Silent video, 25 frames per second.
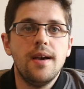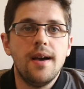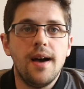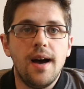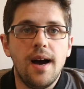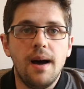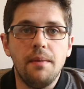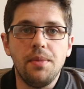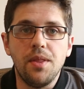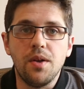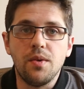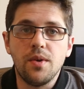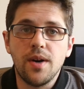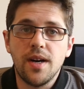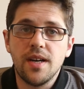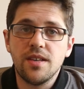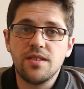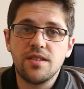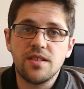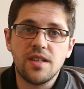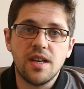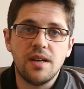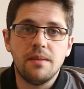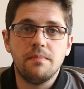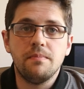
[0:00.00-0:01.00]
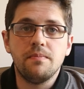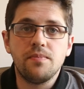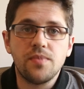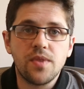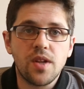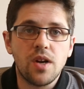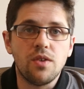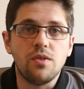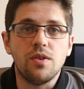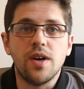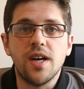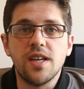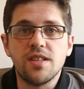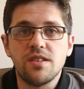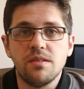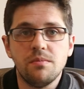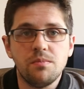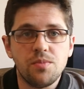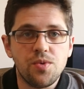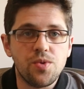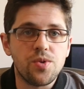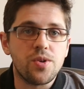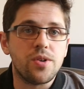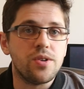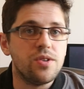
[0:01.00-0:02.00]
Um, there are some
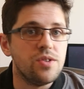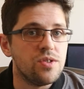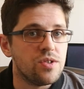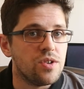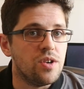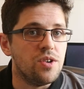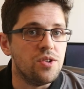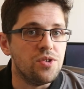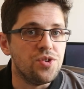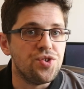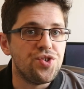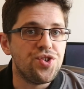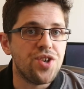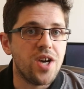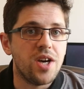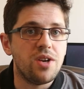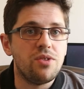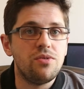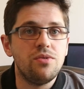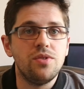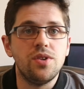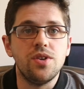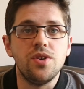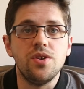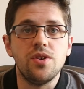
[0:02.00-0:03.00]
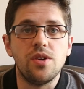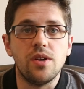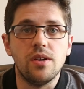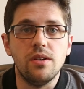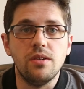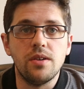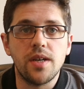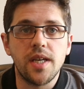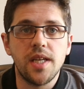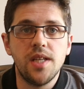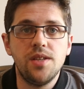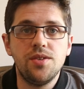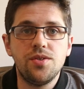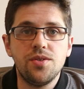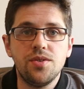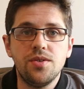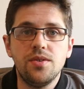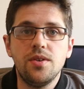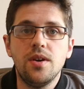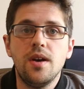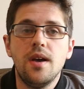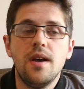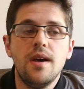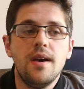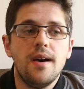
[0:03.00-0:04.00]
horizon broadeners on the channel that you can look
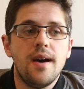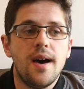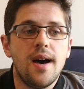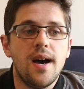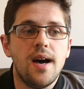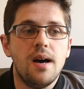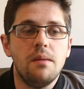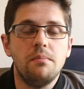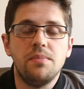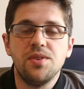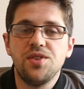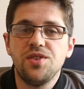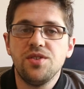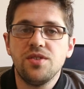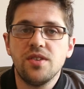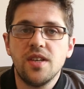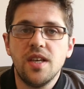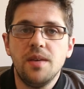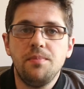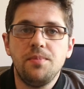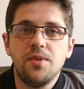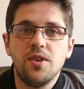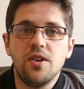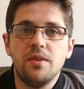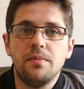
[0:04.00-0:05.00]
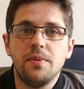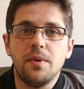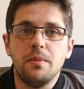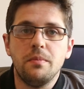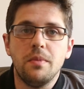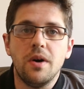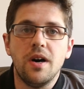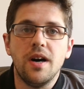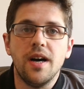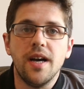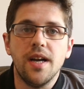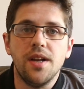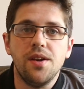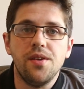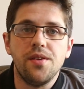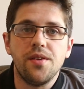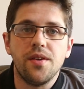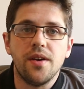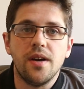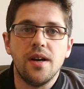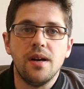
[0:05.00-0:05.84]
into, um, but just keep an open mind.